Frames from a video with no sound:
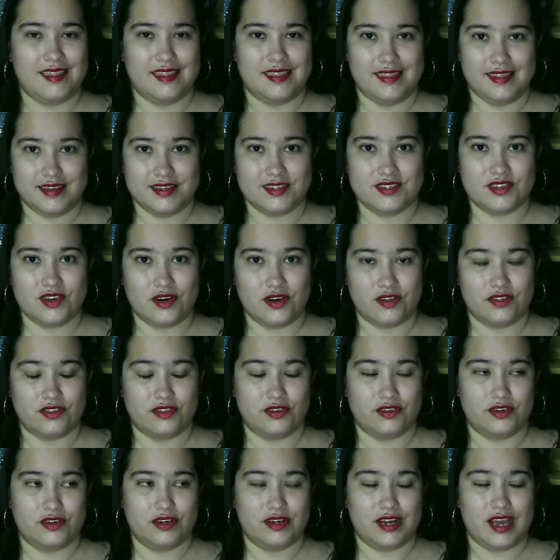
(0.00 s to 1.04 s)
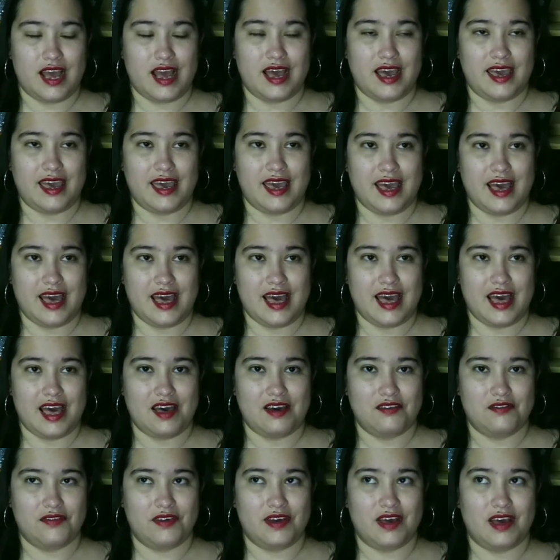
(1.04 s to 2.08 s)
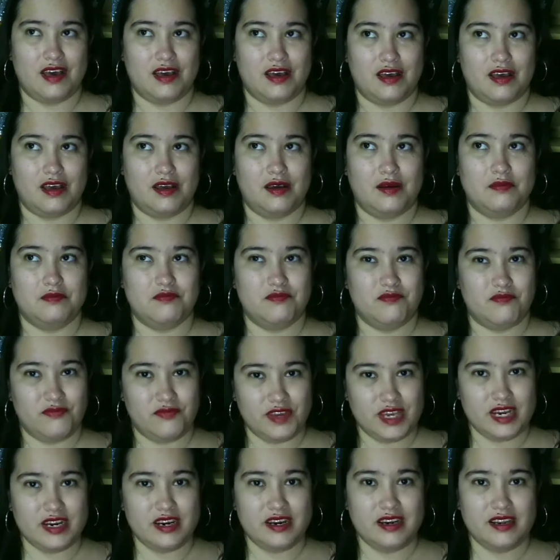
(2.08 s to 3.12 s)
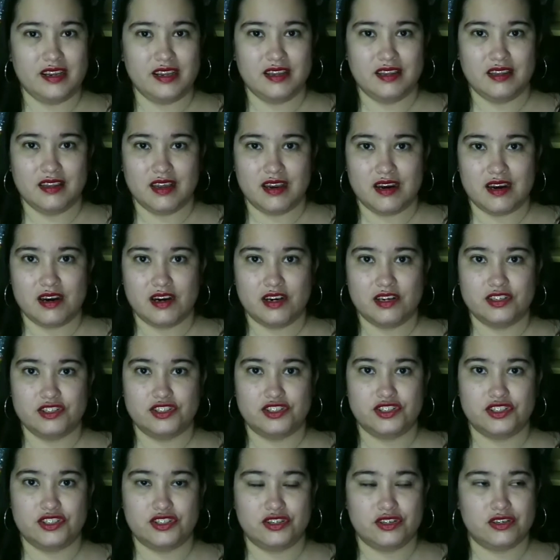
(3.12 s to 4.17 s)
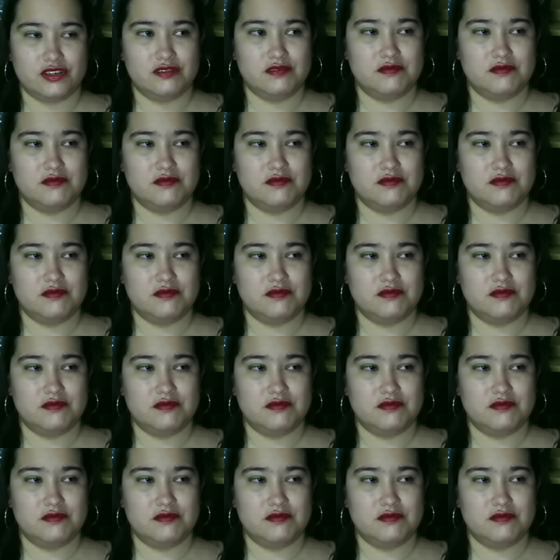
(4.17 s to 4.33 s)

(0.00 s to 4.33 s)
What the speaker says: This author, I have a very large